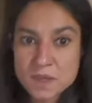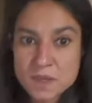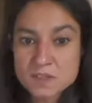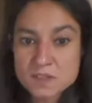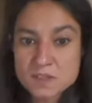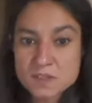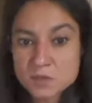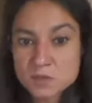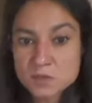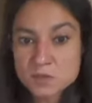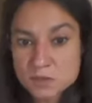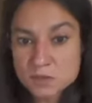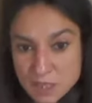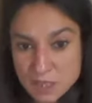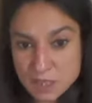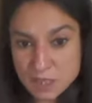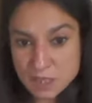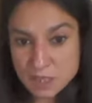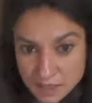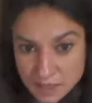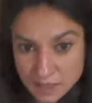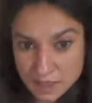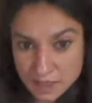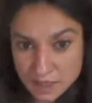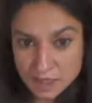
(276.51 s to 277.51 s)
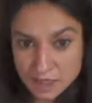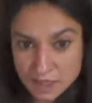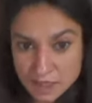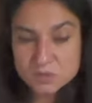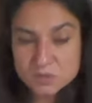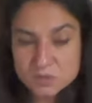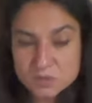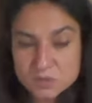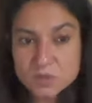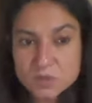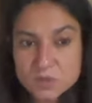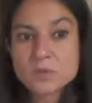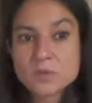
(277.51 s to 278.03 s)
So those are kids
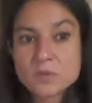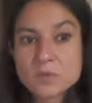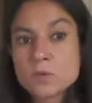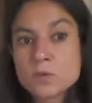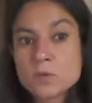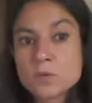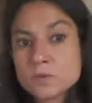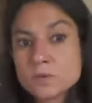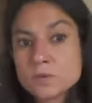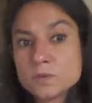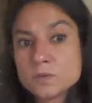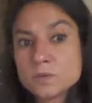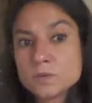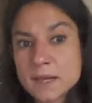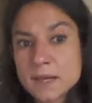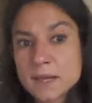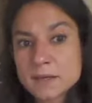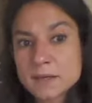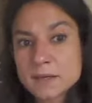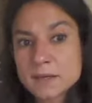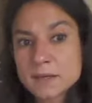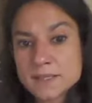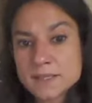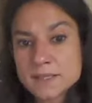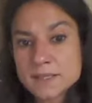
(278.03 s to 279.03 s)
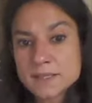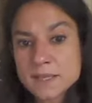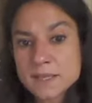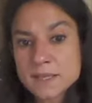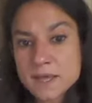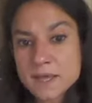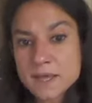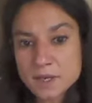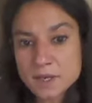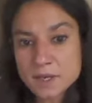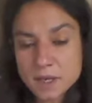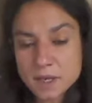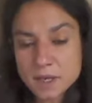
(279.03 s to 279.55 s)
with whom I'm
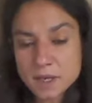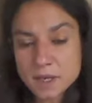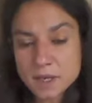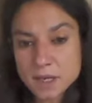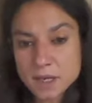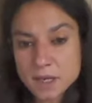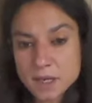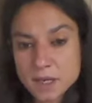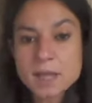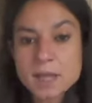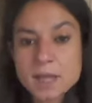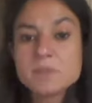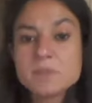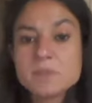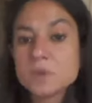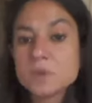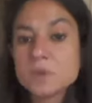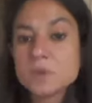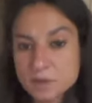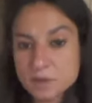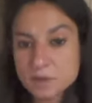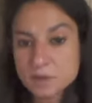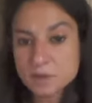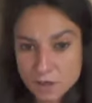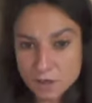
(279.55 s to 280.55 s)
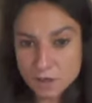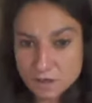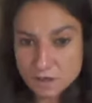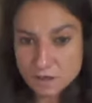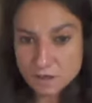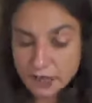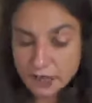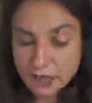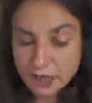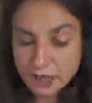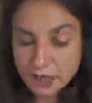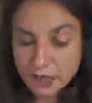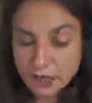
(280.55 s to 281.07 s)
studying, I'm doing the
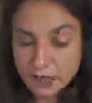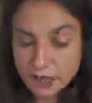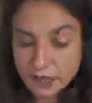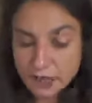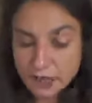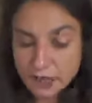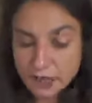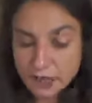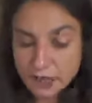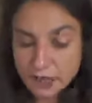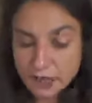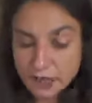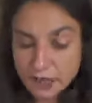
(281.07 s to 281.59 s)
philosophy class